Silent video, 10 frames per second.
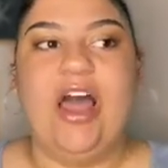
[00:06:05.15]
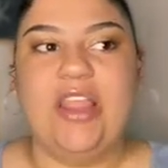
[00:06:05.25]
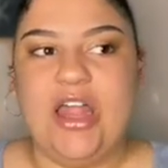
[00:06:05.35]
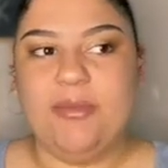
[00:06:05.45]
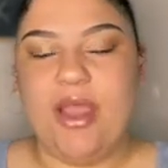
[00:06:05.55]
A
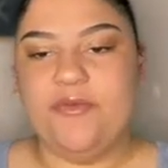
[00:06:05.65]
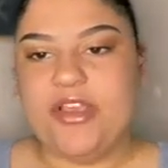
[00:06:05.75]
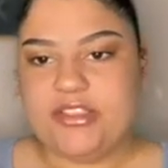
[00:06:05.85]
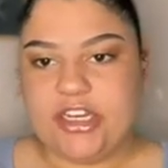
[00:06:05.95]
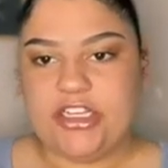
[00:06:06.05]
lot of my
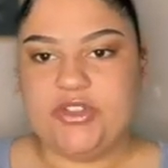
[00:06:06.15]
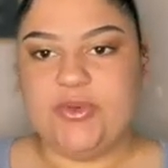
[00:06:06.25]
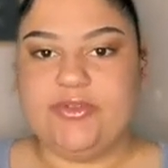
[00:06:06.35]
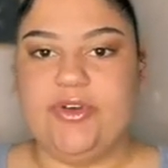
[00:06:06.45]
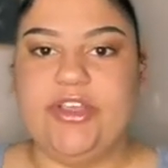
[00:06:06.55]
research
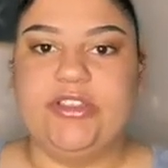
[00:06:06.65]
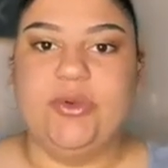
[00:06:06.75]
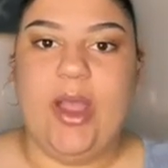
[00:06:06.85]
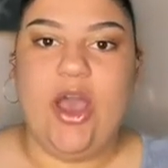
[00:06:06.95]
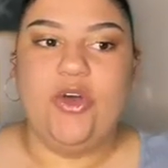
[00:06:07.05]
was focused
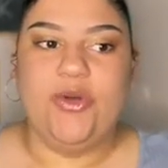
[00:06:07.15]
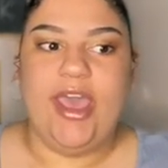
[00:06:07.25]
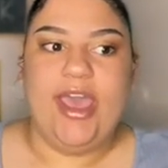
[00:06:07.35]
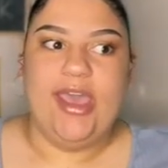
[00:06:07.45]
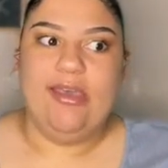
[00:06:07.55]
around,
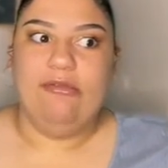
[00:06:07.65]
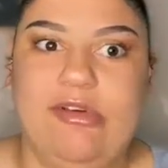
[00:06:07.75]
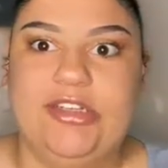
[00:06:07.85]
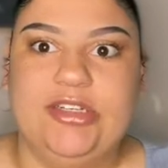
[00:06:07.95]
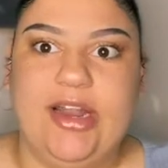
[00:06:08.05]
okay,
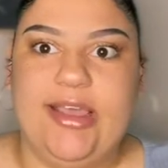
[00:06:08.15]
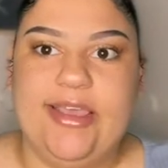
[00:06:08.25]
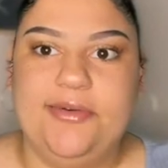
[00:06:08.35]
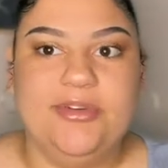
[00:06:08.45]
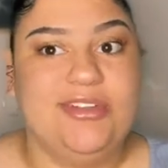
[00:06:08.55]
what should I
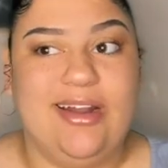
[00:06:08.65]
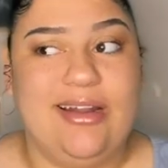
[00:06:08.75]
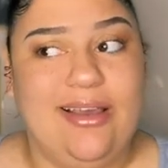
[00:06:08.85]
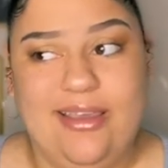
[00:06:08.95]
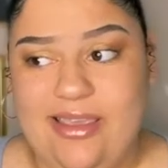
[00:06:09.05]
eat? What should I
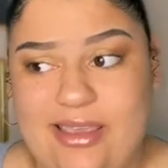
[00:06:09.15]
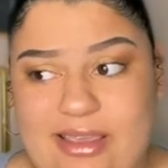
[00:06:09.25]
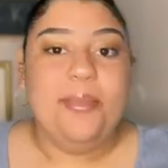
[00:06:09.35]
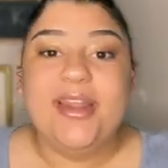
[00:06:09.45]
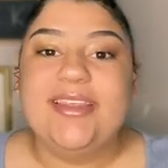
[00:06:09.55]
not
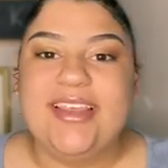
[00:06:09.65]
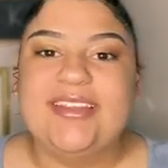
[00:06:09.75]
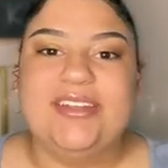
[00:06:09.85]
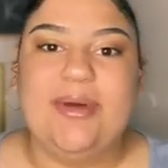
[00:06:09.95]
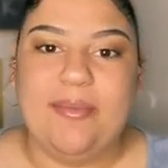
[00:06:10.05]
eat? Putting things
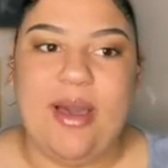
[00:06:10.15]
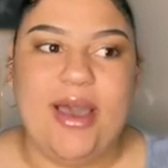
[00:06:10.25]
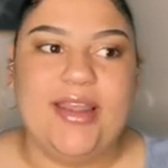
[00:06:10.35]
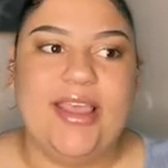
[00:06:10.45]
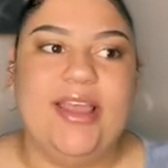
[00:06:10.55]
into my
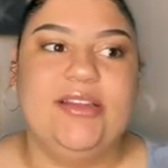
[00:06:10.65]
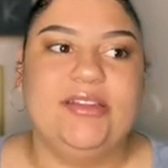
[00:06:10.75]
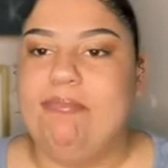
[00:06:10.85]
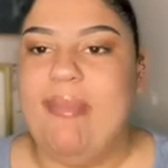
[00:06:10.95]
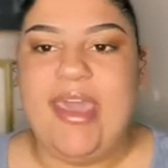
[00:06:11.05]
body and
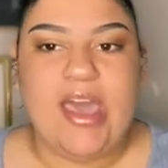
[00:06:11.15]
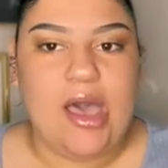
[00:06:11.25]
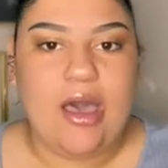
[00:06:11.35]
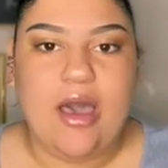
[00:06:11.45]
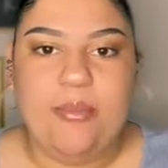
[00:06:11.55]

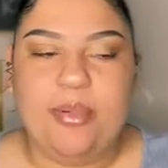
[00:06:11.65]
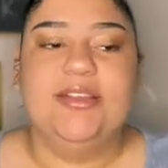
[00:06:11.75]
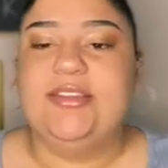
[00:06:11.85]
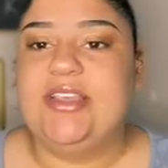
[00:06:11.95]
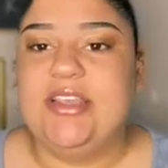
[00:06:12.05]
makeup,
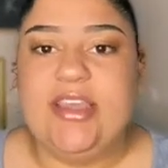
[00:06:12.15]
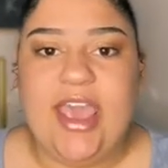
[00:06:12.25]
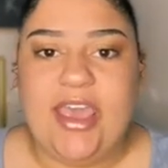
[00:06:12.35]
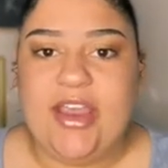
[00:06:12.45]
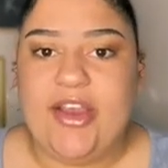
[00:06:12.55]

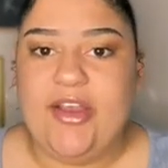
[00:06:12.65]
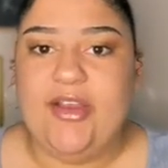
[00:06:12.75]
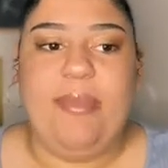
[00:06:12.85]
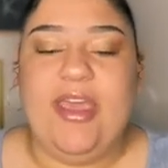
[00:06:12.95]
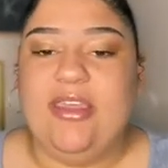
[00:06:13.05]
skincare,
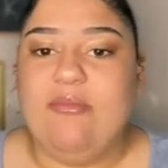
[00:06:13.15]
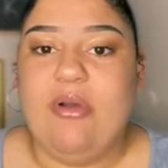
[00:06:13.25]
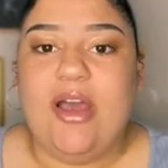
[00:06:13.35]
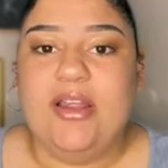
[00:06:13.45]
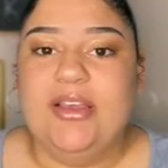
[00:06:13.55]
bathing
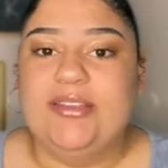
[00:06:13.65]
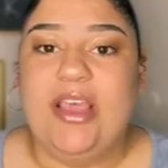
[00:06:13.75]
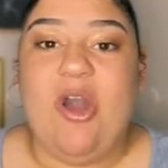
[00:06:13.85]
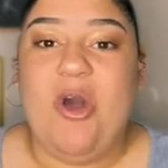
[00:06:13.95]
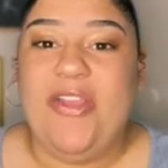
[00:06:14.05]
products,
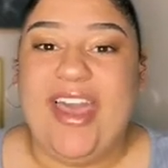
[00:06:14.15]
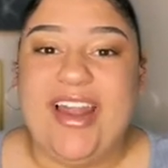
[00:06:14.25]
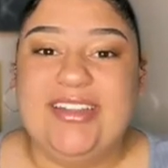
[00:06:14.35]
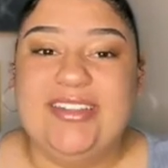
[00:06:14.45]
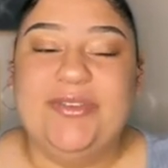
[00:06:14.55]
like all that
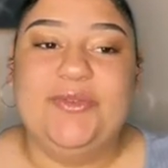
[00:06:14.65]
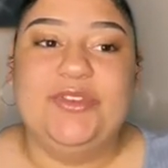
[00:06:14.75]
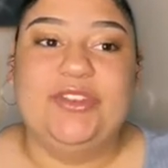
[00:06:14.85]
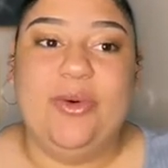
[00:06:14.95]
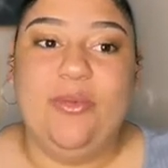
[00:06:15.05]
kind of stuff was
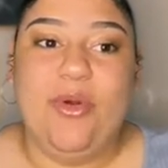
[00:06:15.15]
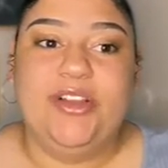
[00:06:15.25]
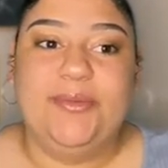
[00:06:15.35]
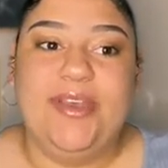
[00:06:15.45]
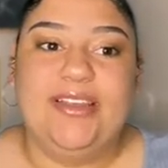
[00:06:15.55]
so
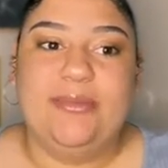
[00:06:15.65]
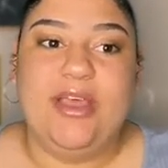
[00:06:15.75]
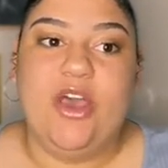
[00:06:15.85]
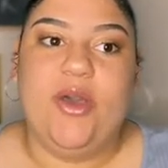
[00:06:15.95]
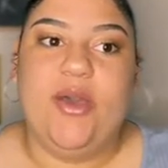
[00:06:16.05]
important to me because I'm
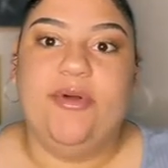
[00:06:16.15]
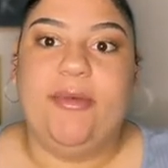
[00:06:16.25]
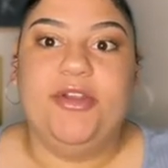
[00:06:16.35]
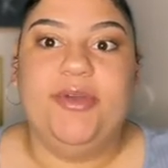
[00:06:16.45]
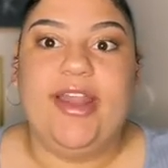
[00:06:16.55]
like, okay, what am
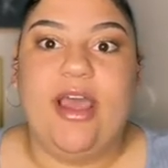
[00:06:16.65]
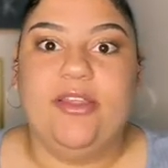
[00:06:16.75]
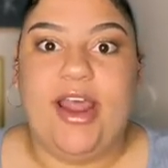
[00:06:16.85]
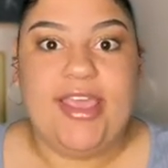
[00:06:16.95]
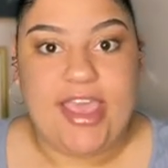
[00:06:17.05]
I doing now
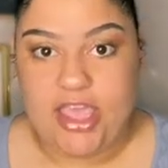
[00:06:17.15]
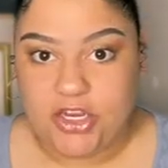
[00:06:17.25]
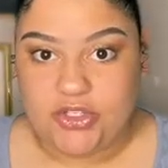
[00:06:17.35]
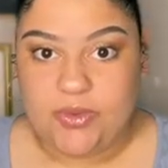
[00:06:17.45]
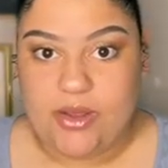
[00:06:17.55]
that I can't
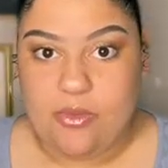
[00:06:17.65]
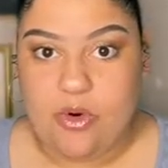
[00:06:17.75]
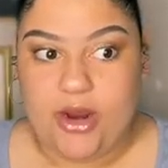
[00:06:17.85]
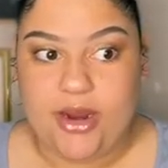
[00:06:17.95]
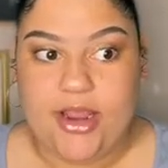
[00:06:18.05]
do
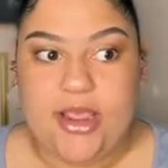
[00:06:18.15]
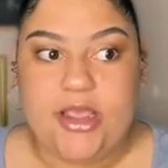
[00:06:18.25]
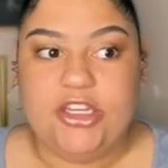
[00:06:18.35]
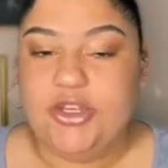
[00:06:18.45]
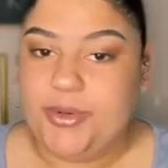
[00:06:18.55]
anymore
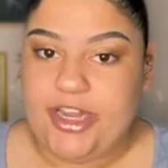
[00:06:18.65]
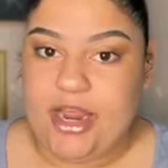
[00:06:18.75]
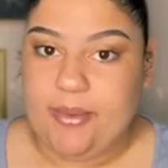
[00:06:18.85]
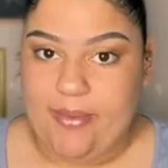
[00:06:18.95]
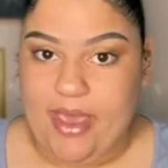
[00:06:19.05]
to protect
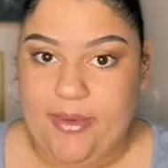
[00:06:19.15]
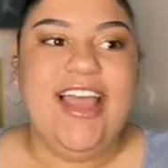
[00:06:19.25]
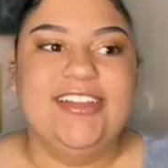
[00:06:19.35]
my baby?